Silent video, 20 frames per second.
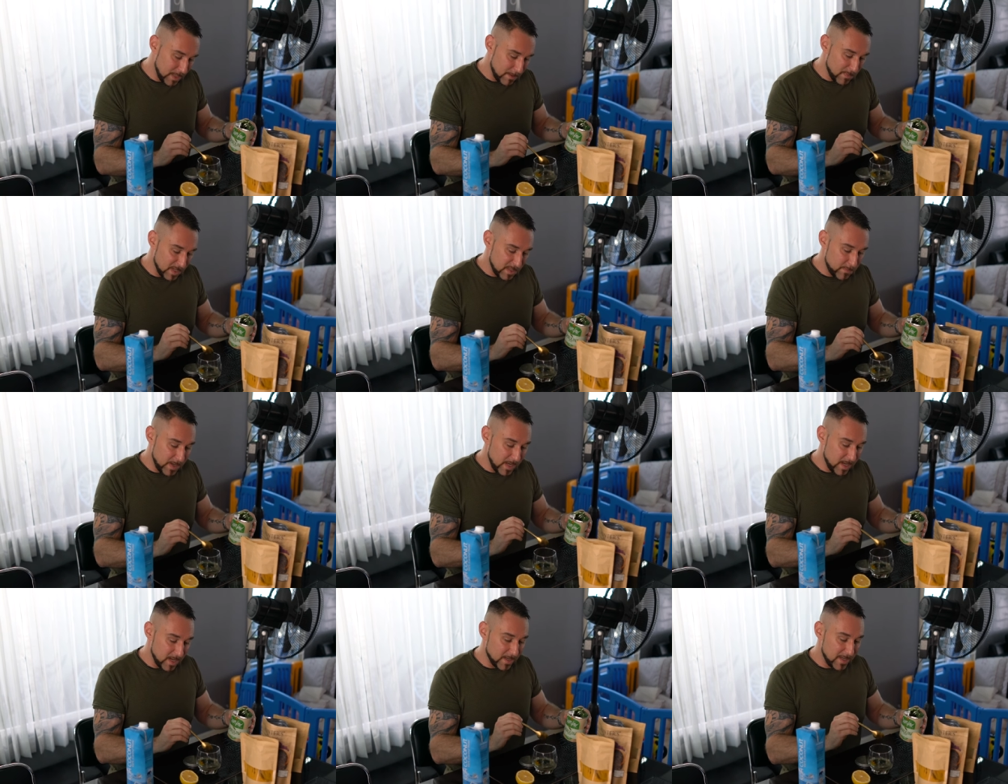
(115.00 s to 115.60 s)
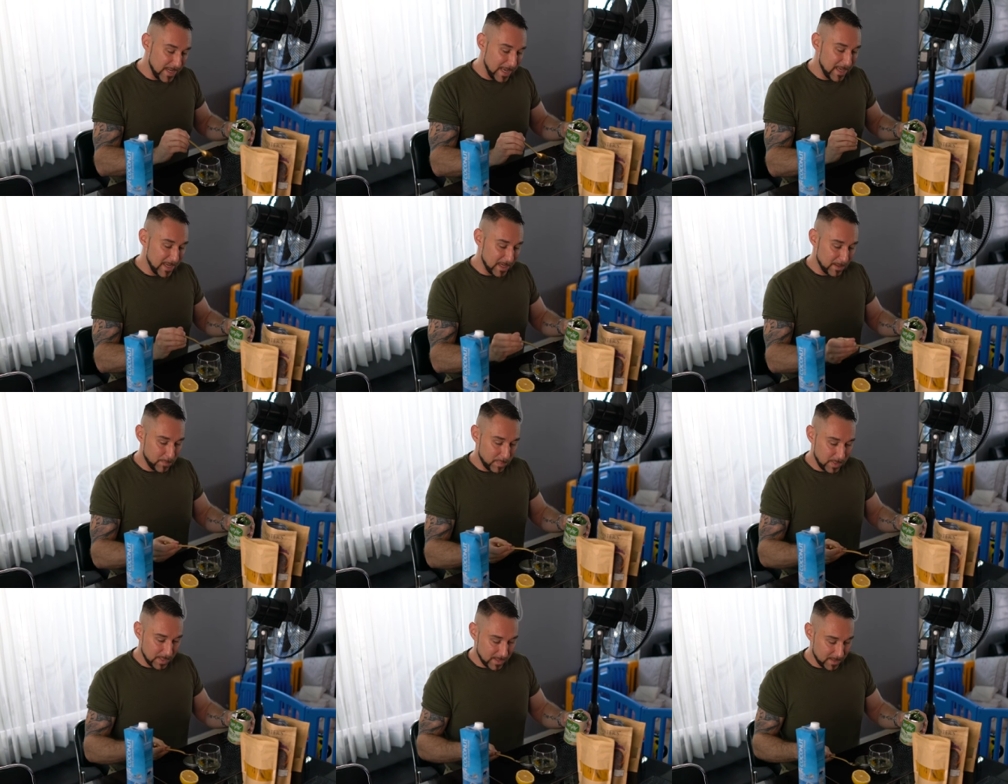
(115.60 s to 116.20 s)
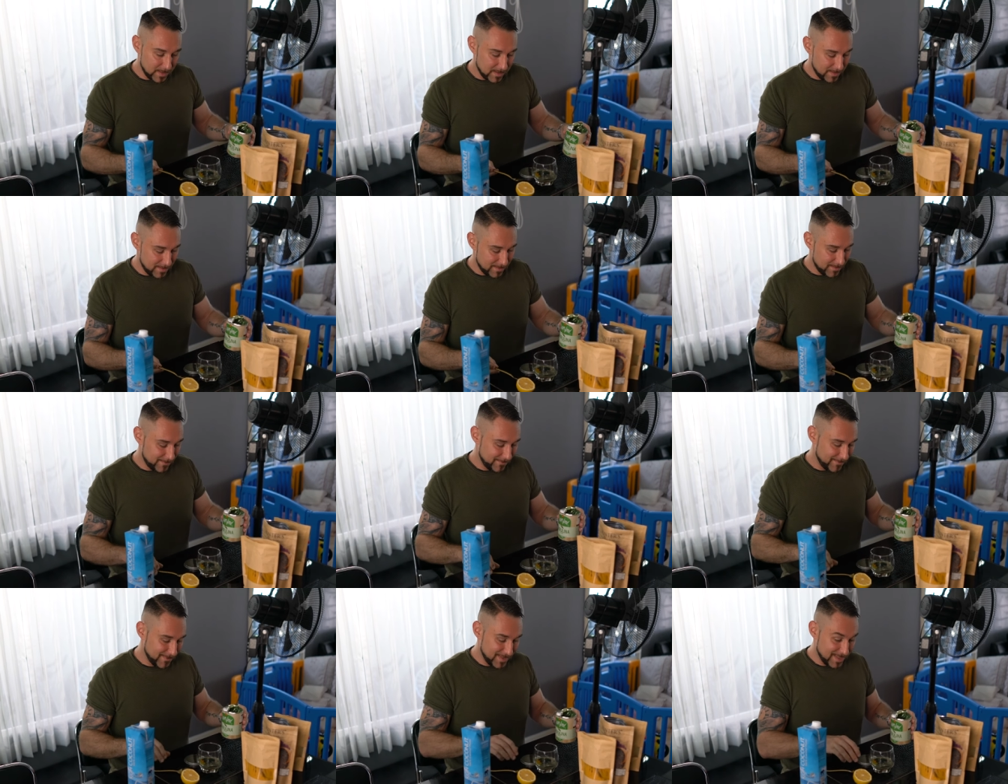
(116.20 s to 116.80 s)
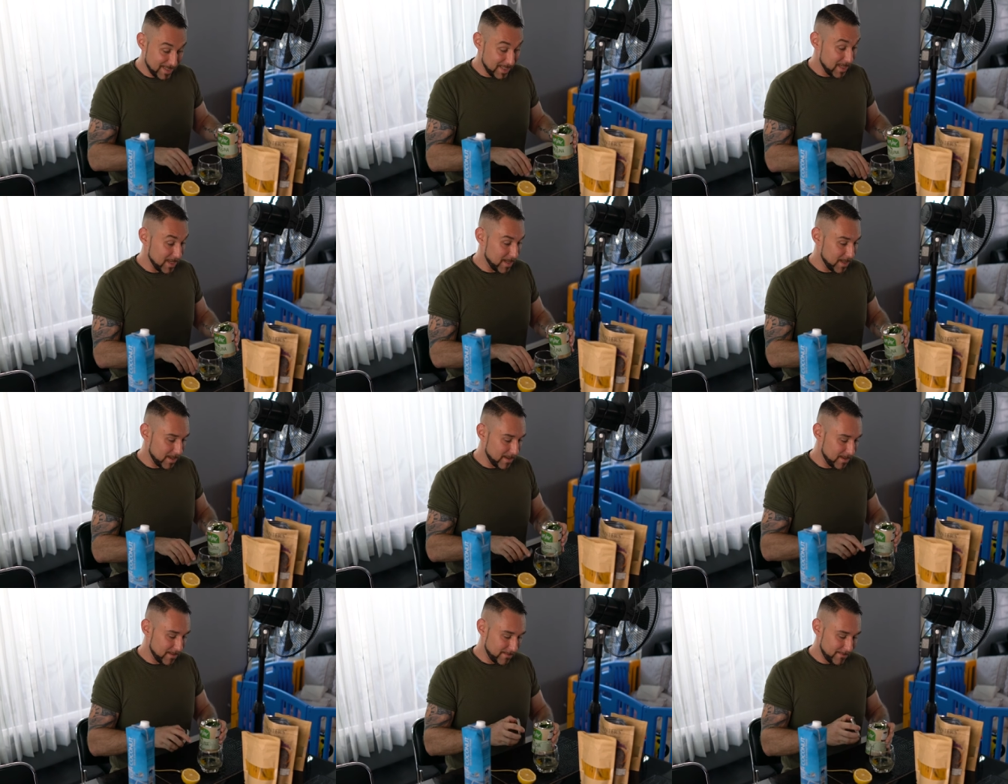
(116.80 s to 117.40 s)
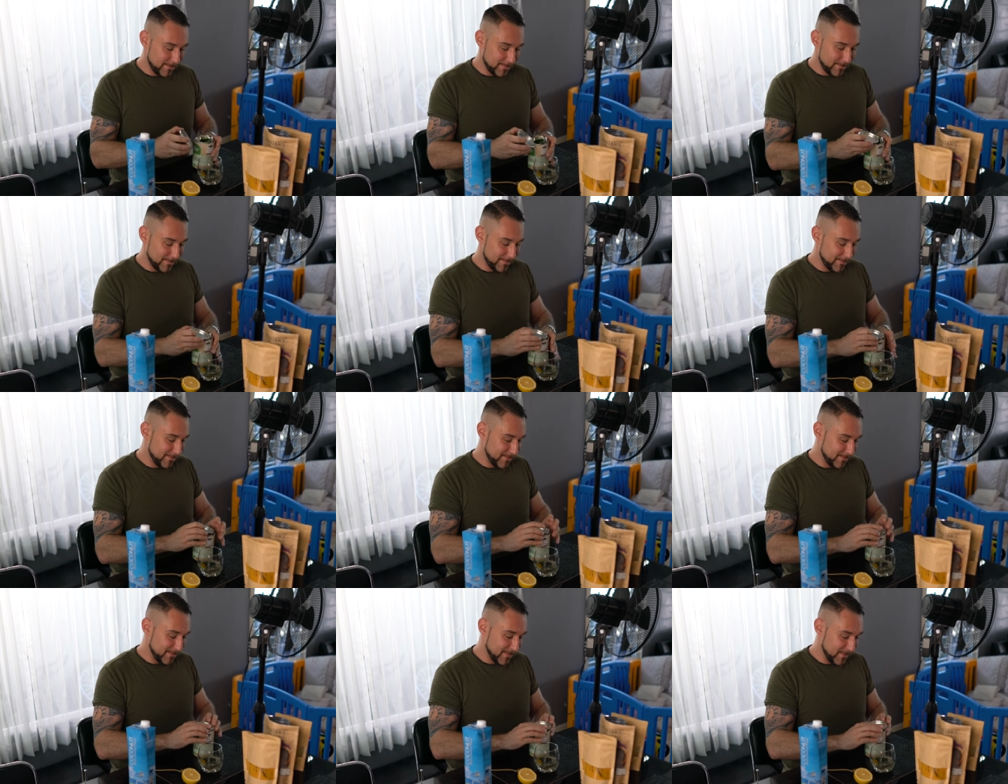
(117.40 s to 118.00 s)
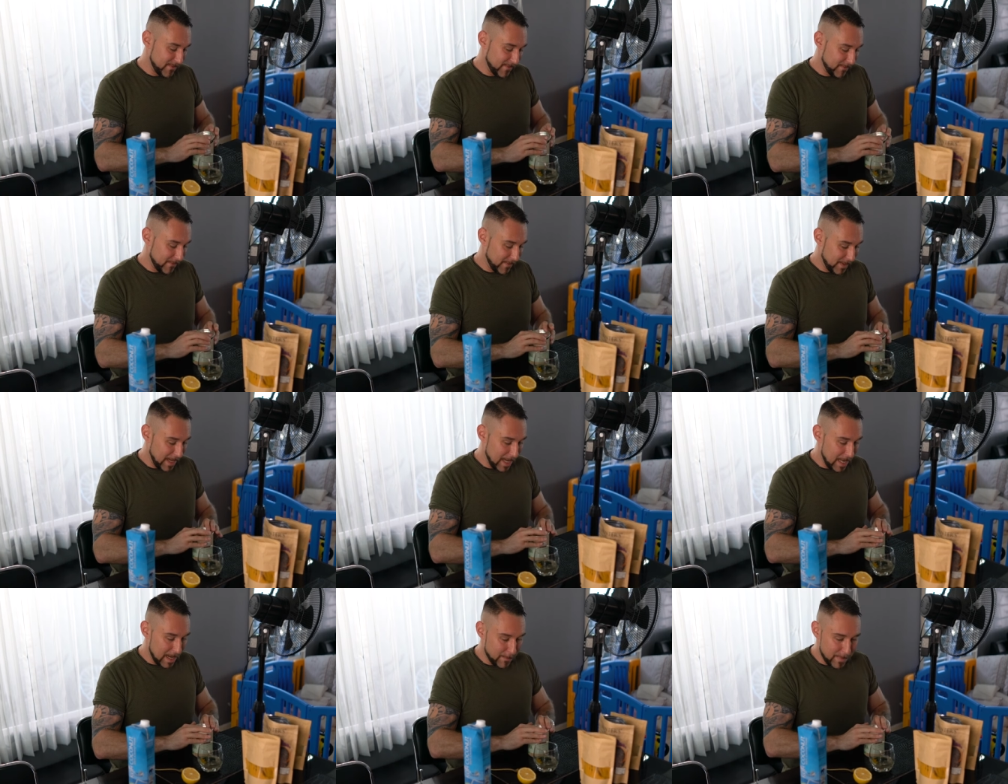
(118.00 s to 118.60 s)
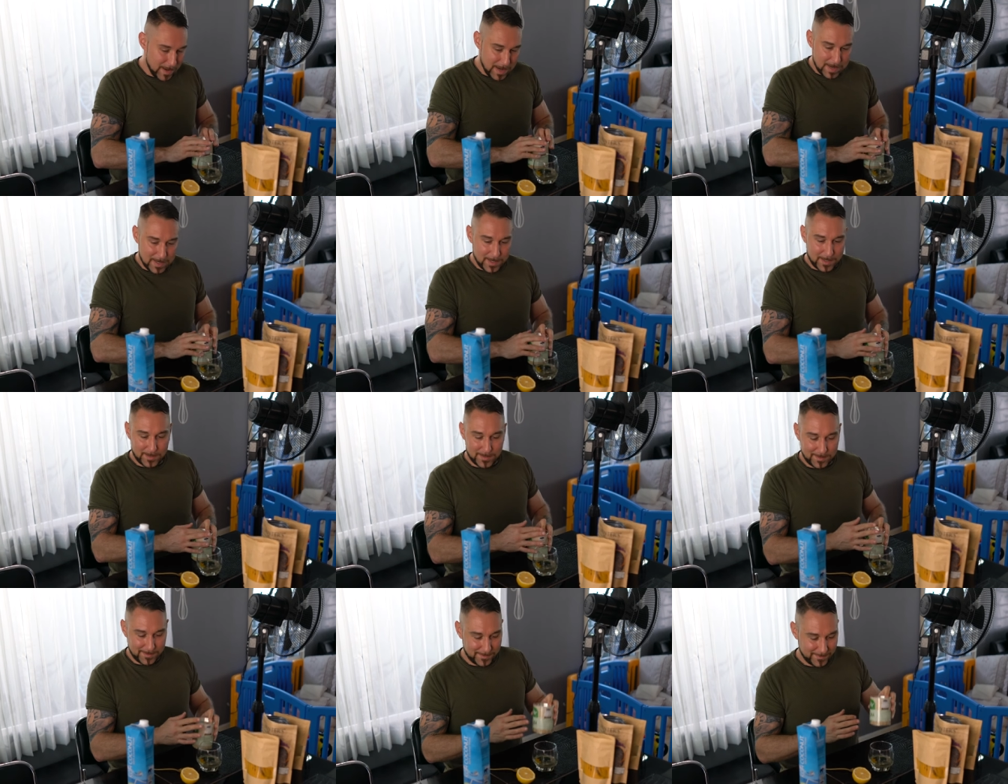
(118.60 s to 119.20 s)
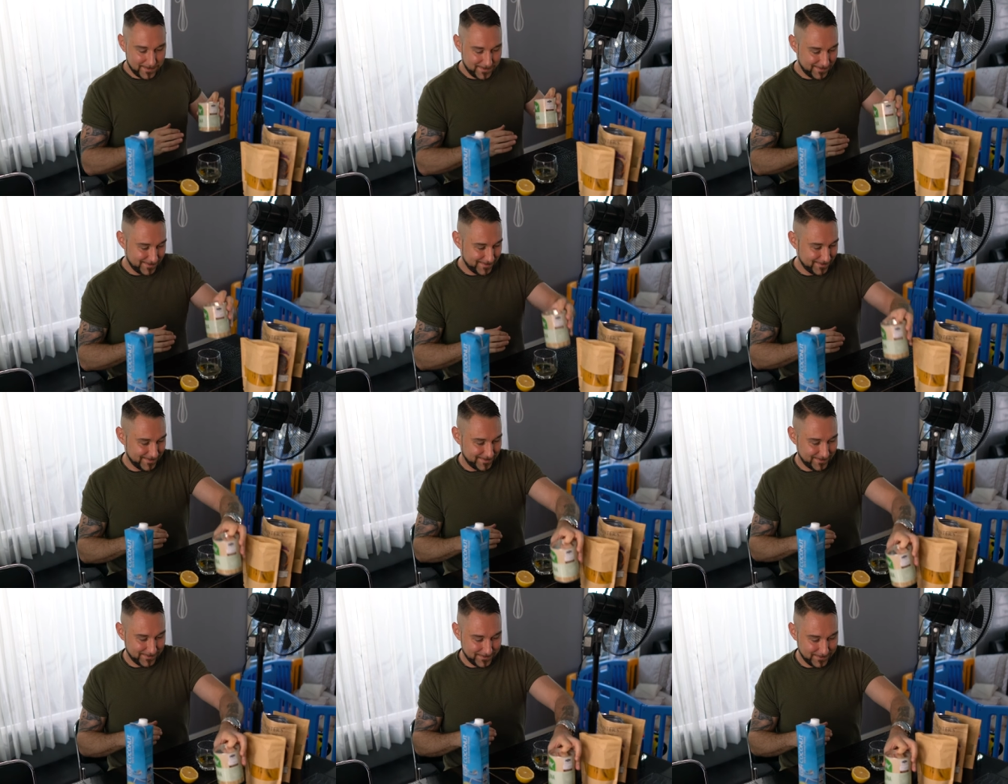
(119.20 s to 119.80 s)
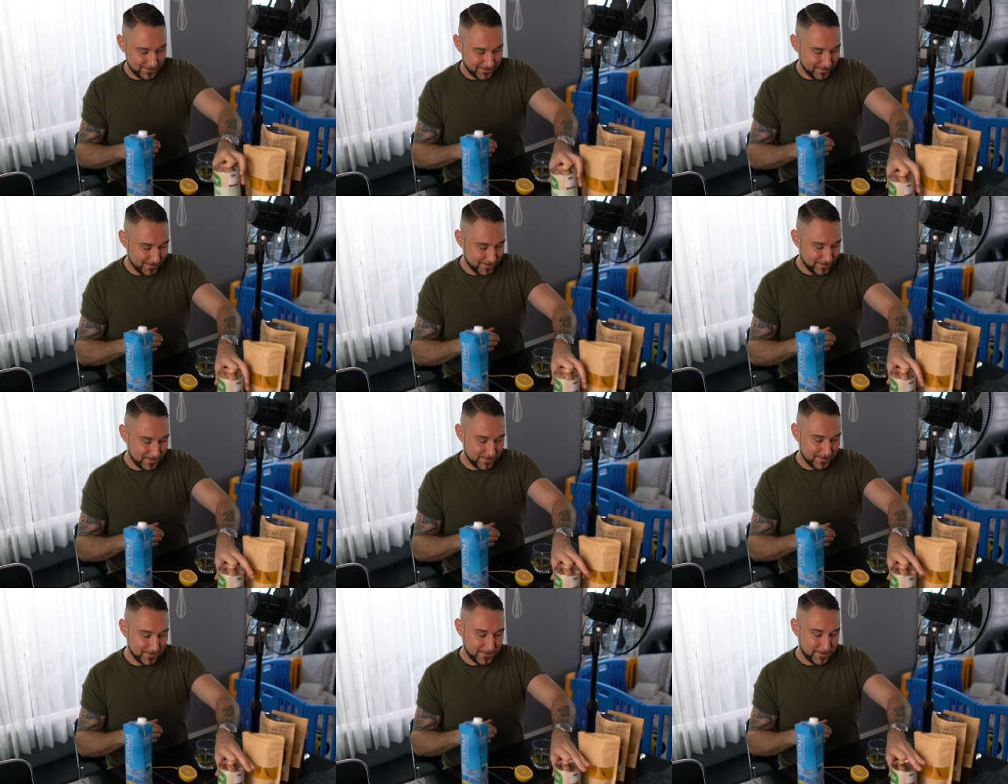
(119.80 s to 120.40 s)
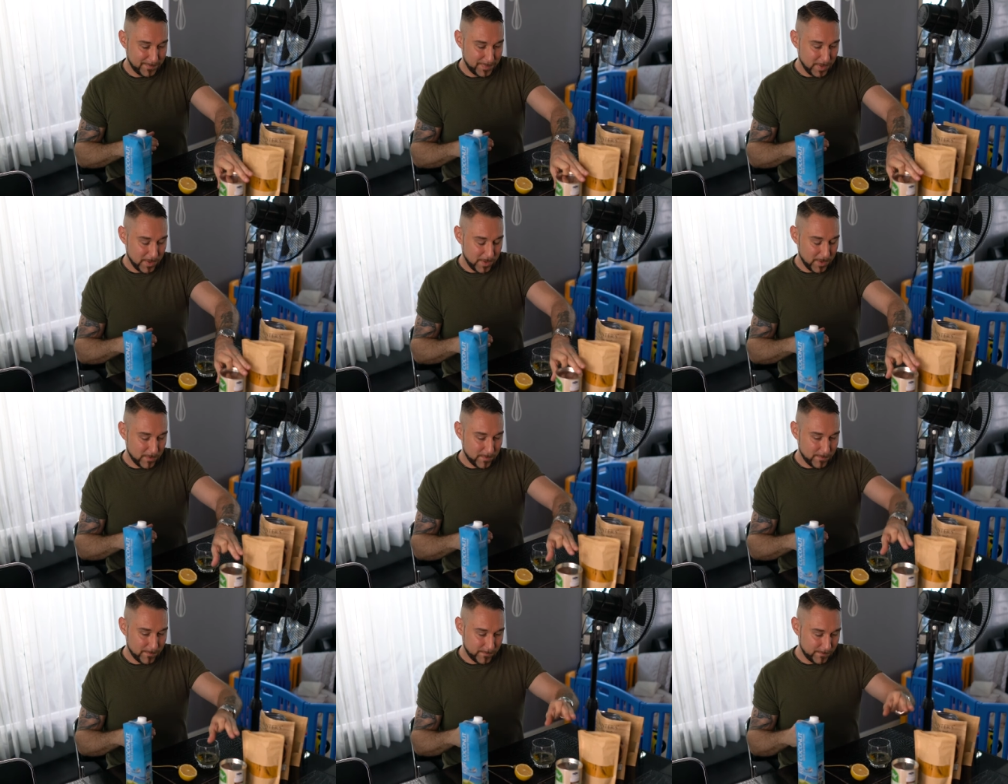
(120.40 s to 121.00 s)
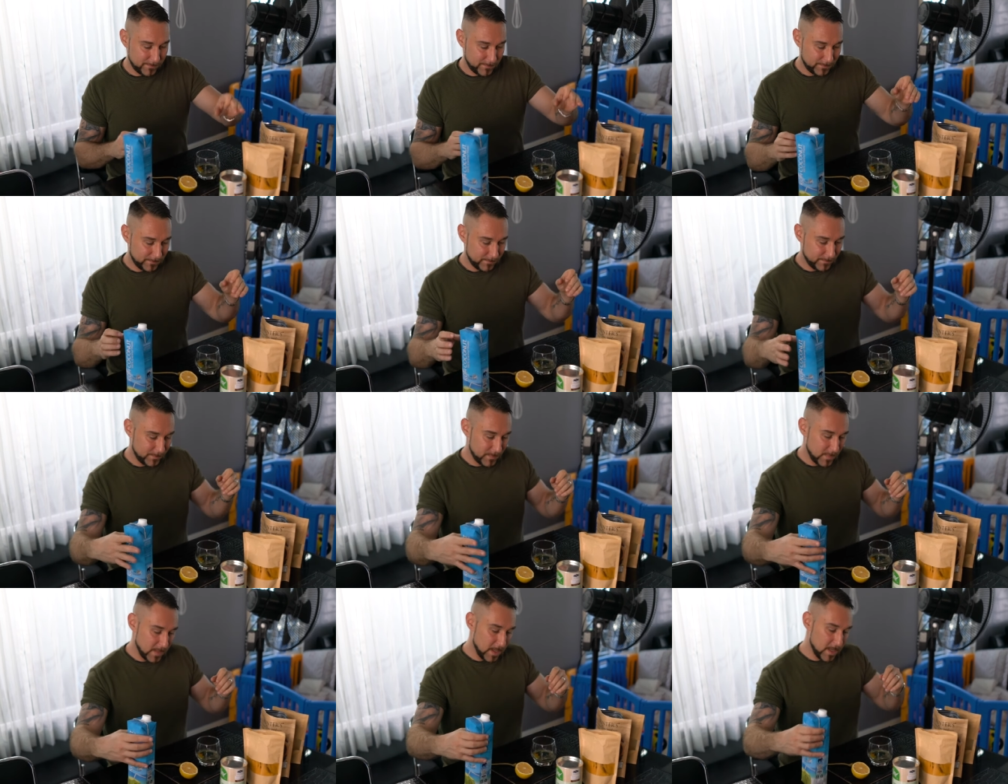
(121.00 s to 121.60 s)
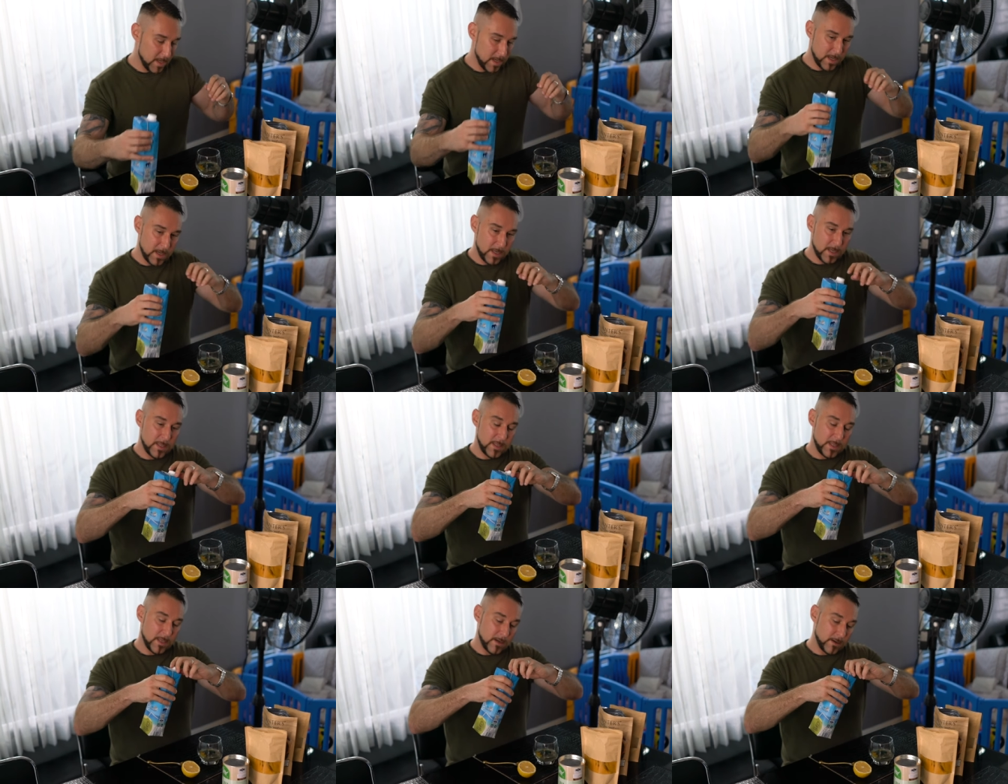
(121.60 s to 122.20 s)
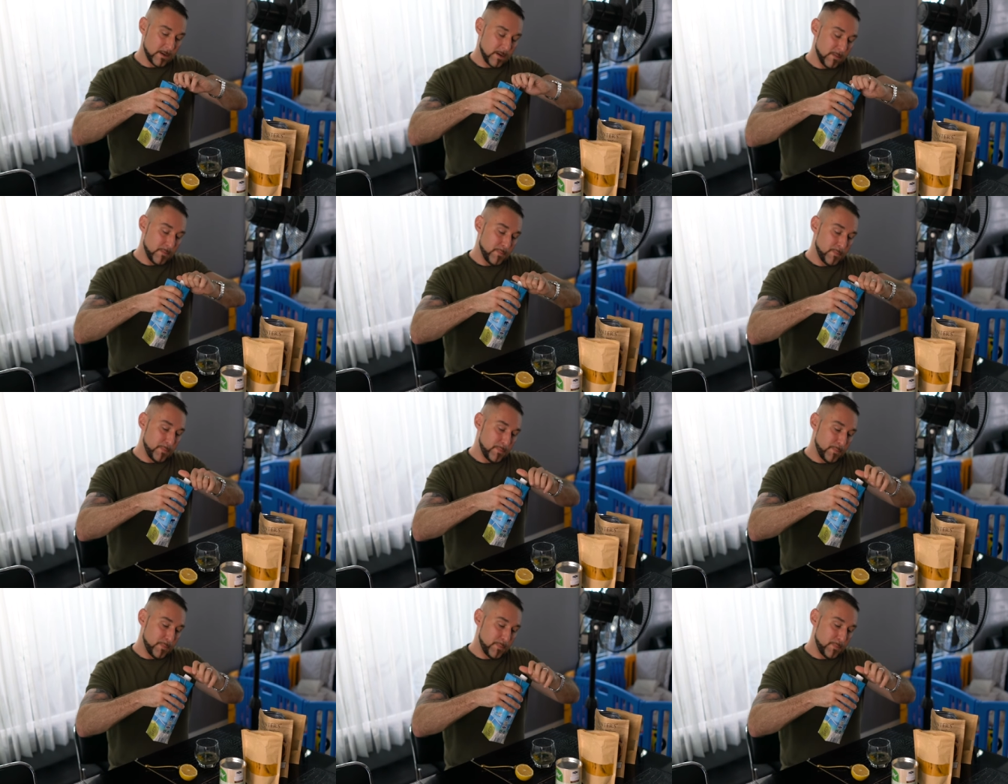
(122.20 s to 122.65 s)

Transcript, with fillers: Must be an Italian plant. Just kidding. Forgot about it. Boom. I'm going to